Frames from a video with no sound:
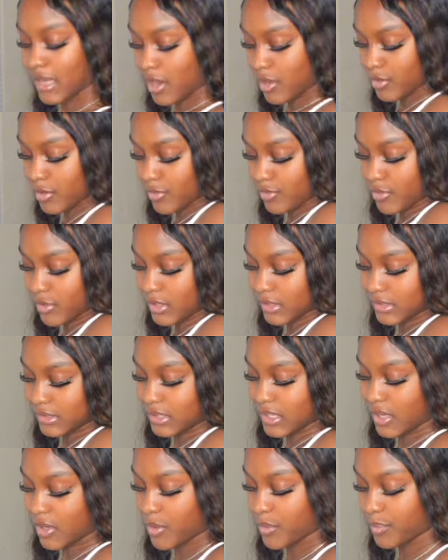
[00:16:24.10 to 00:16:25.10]
I don't know if you could
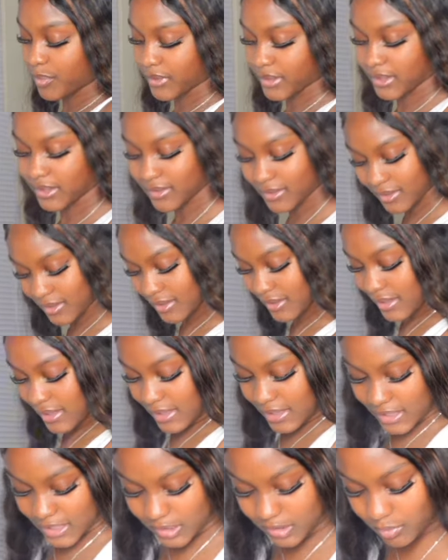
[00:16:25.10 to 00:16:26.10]
tell, but
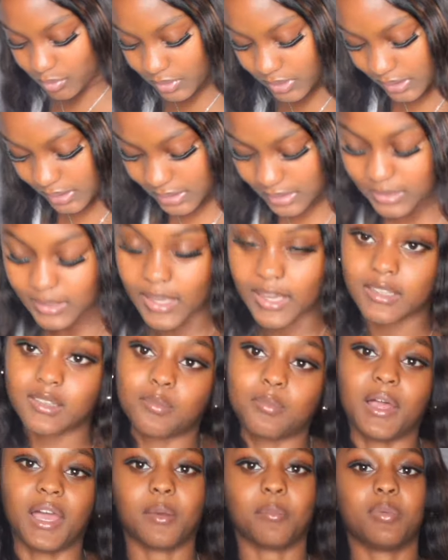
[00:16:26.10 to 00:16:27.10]
it's really a nice
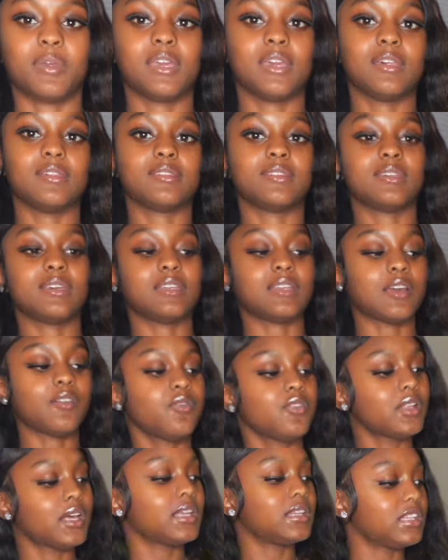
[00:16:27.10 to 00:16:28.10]
black pants. And I
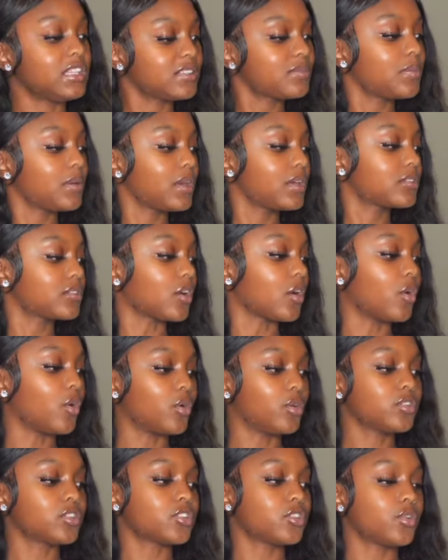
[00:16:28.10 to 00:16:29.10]
feel like these pants are
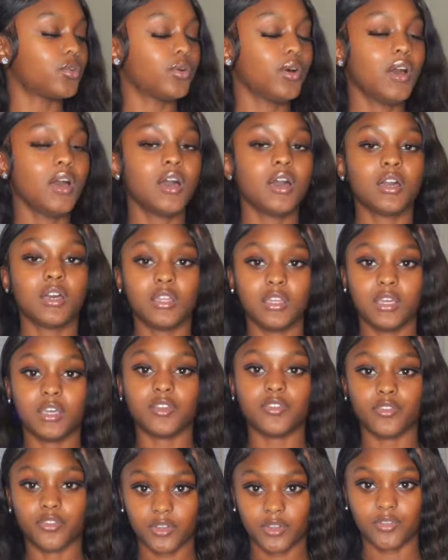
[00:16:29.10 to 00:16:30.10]
also
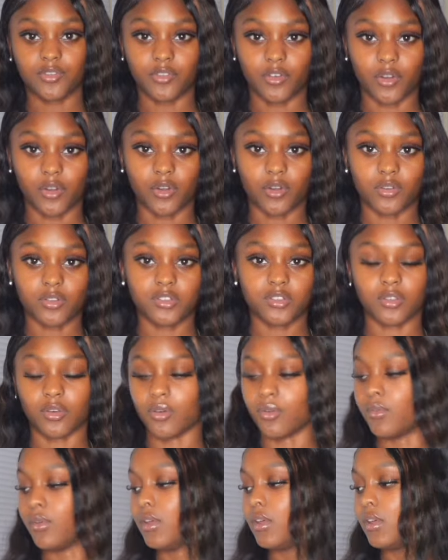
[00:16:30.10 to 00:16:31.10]
good for the fall.
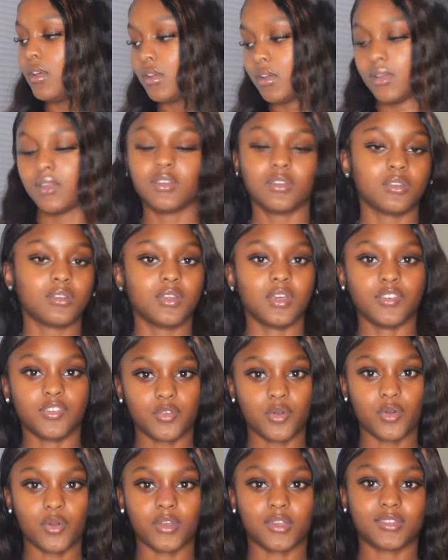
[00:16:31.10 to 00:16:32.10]
So, of
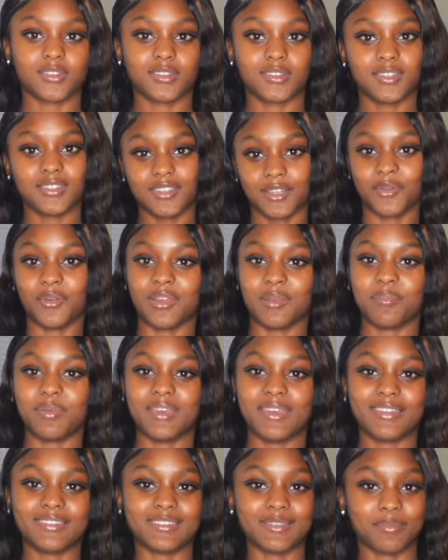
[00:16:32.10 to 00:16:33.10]
course, the green
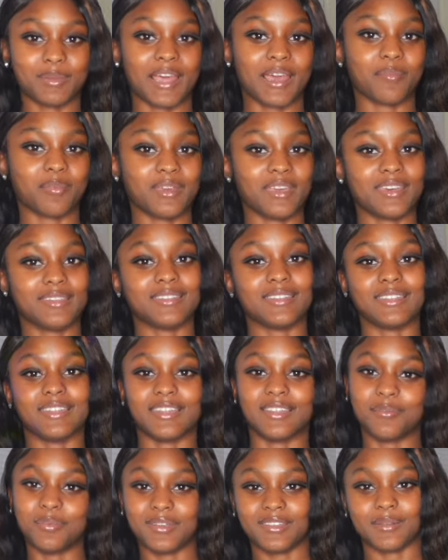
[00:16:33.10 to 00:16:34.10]
pants, the black pants, and the
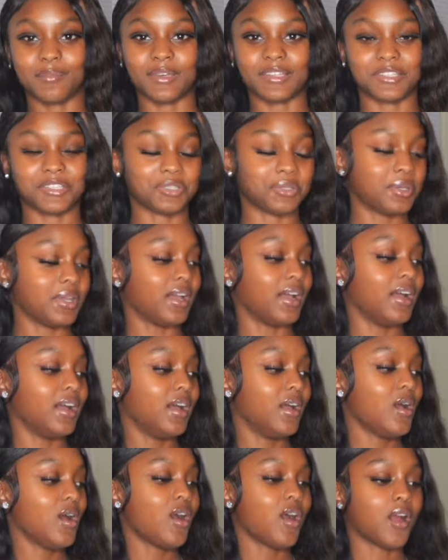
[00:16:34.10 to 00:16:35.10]
other pants I'm about to show y'all
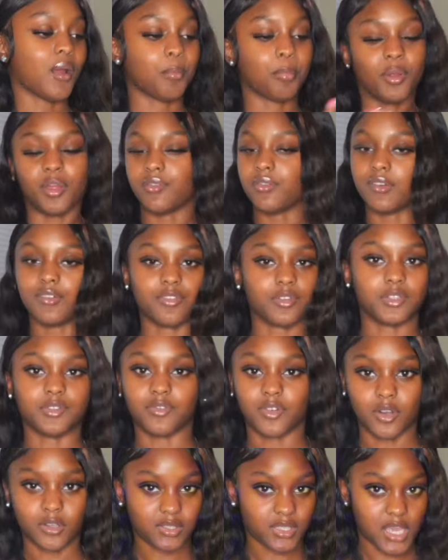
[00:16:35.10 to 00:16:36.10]
are perfect for the
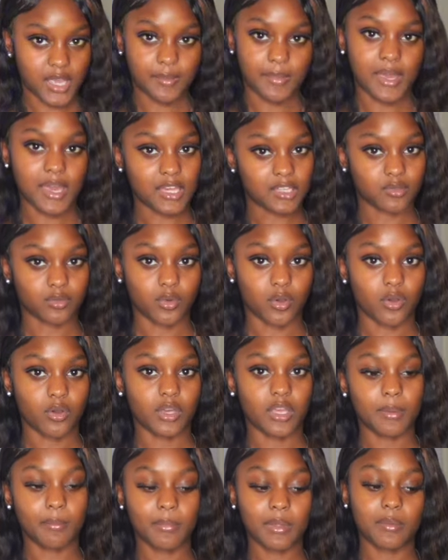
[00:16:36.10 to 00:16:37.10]
fall time as well.
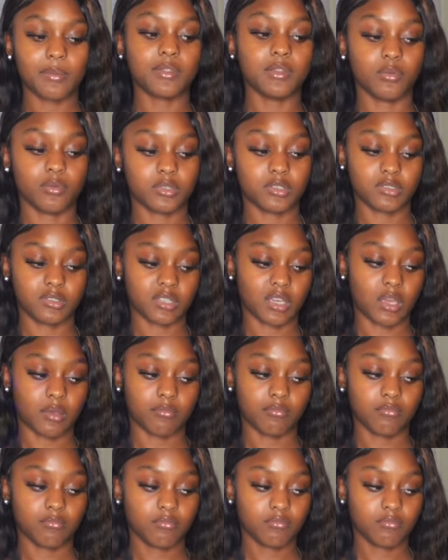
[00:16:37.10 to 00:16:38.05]
And maybe the winter time.